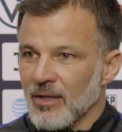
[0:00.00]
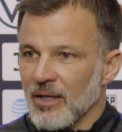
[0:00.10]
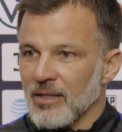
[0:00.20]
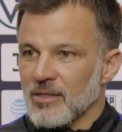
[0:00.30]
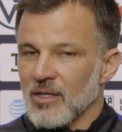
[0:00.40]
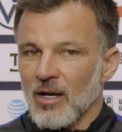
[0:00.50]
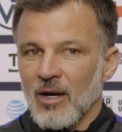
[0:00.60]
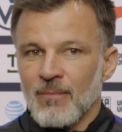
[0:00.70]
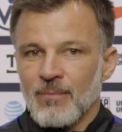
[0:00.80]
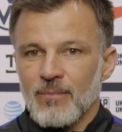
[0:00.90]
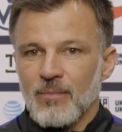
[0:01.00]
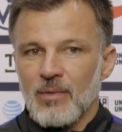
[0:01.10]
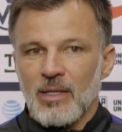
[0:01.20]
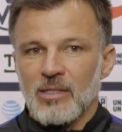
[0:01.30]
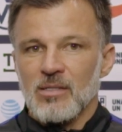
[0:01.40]
And it's, um,
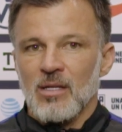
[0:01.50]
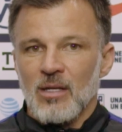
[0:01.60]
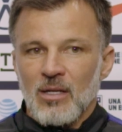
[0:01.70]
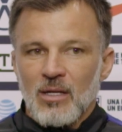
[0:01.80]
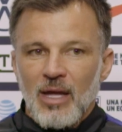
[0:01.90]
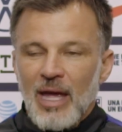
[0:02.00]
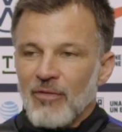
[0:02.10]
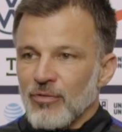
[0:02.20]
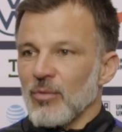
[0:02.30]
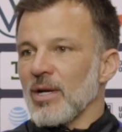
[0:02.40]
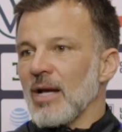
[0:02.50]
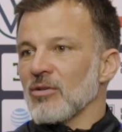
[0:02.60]
and it's everyone